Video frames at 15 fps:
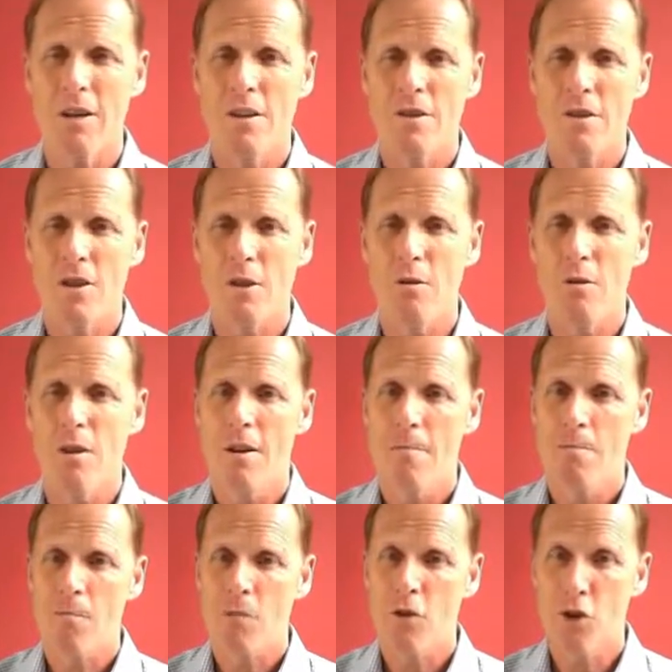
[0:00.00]
So
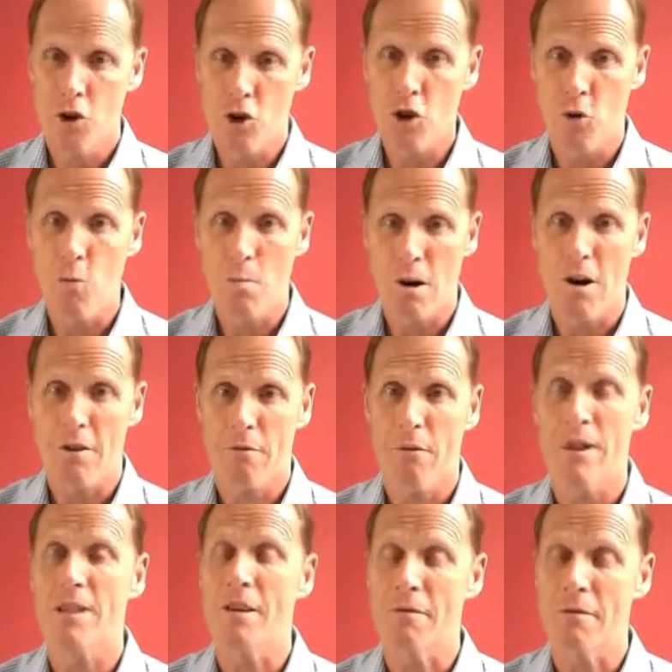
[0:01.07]
the neural
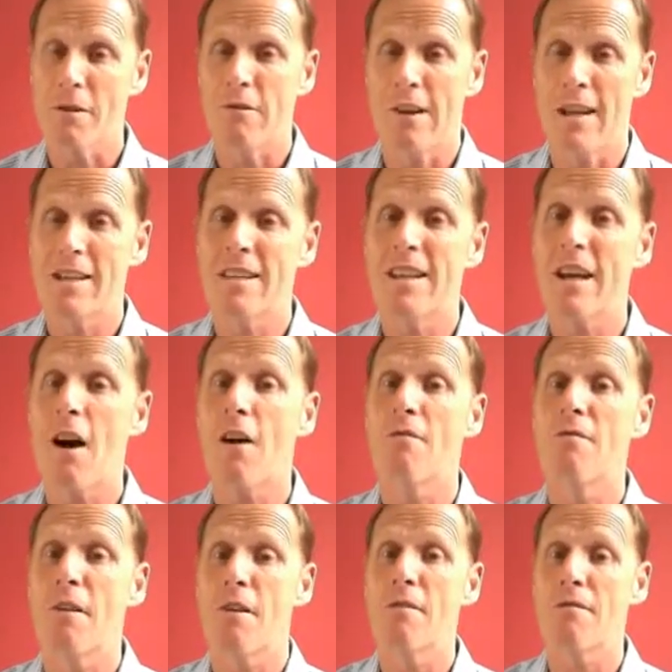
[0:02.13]
pathways that have created it are
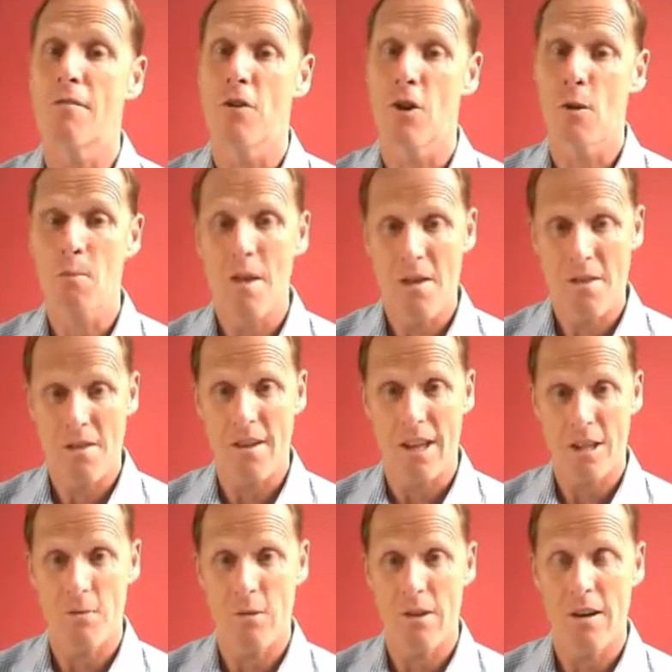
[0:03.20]
very firm, and
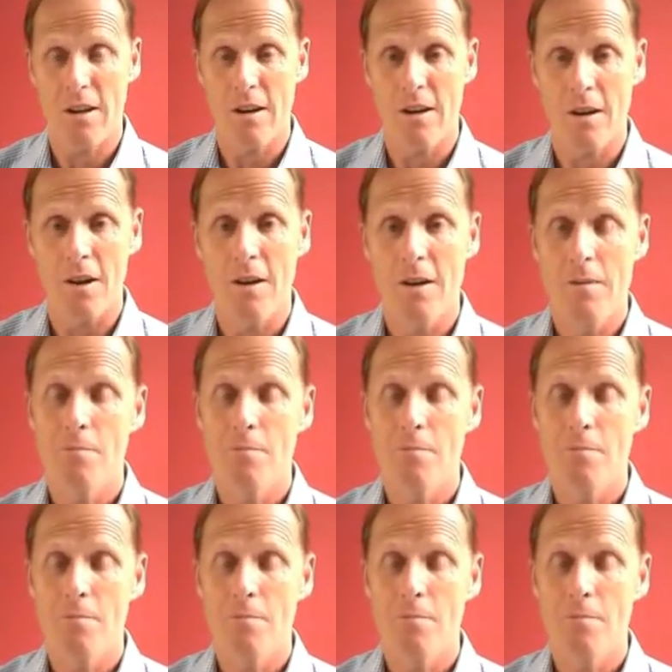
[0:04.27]
that's where they are.